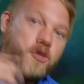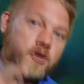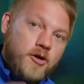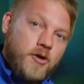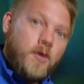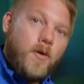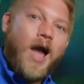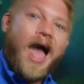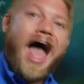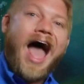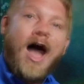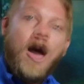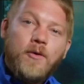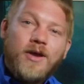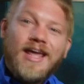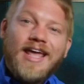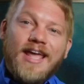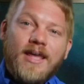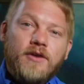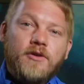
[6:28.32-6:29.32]
you how
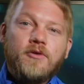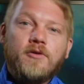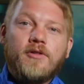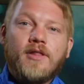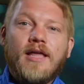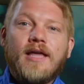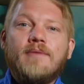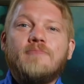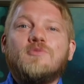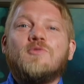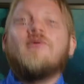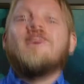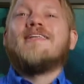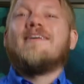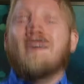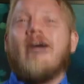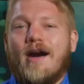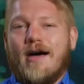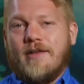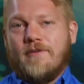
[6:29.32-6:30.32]
to handle claims with
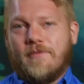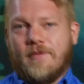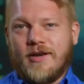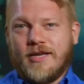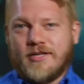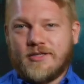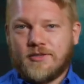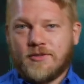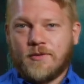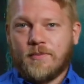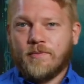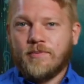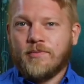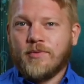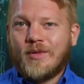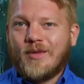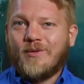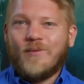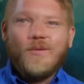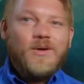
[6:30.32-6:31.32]
confidence.
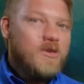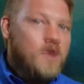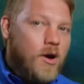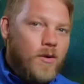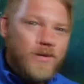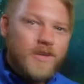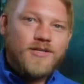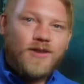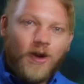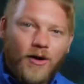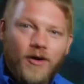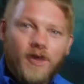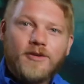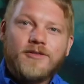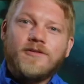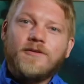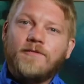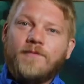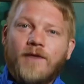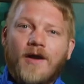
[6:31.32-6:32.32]
We know it's
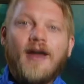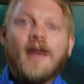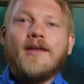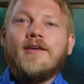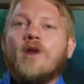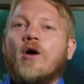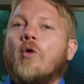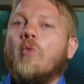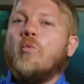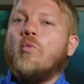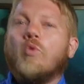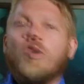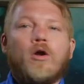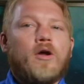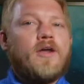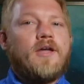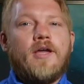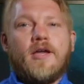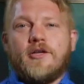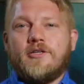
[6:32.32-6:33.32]
hard to find a
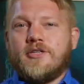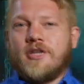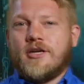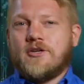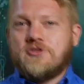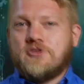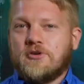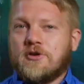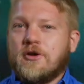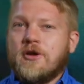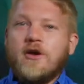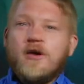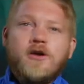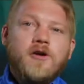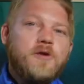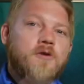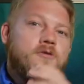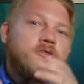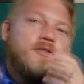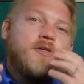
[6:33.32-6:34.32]
working adjuster
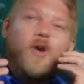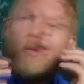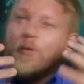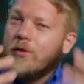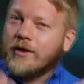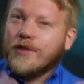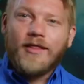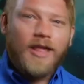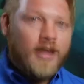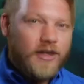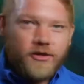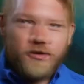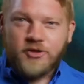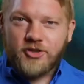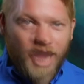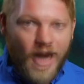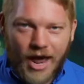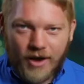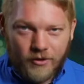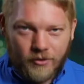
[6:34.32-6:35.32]
who's going to let you
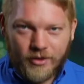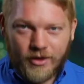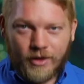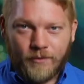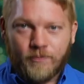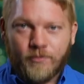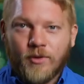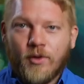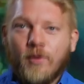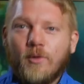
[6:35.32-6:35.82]
shadow them,